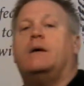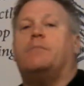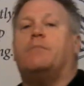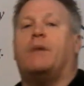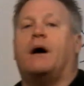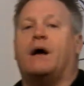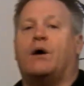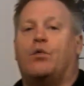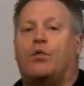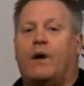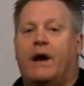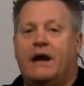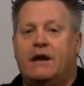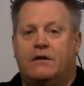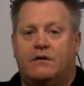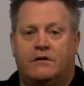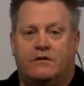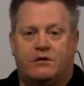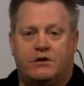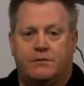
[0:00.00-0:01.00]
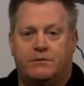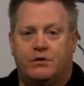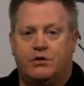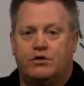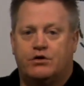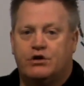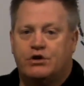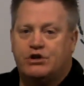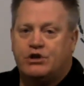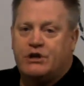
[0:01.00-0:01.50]
My weight
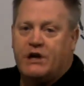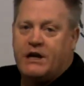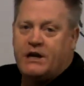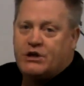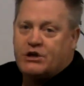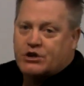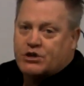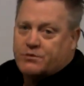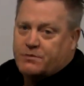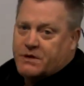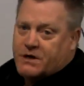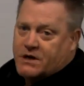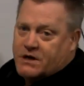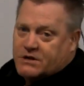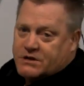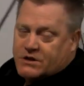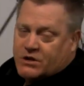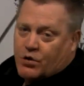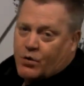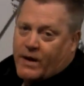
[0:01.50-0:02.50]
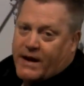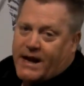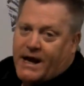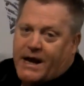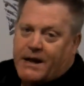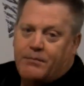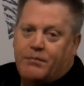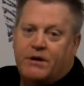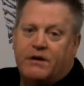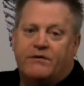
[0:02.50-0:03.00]
distribution changes because of the way
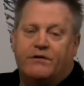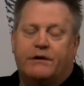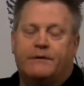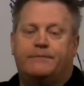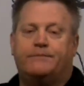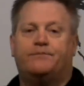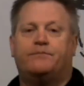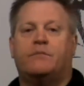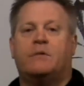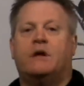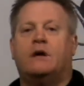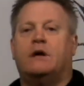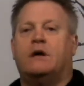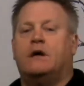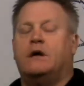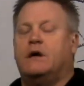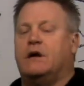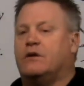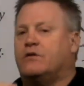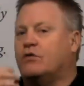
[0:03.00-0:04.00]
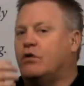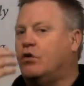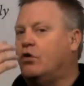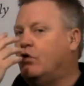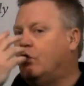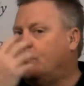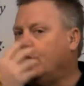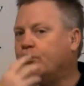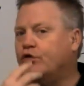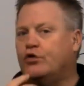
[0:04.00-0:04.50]
I pivot. It's a
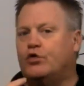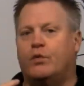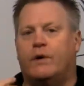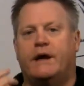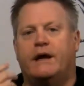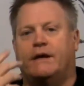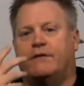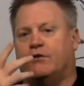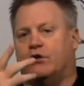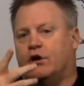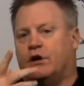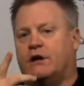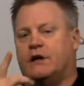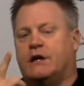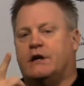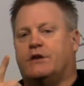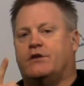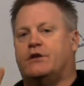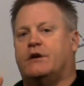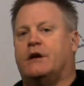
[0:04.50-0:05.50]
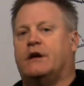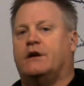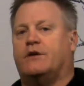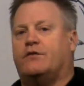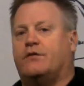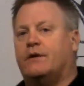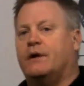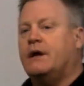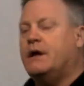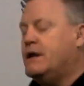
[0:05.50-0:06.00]
whole new way of looking at
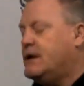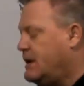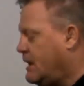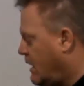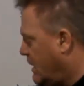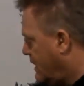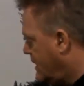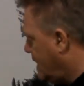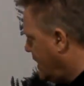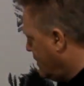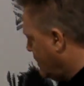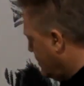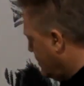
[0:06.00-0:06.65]
things. Now again,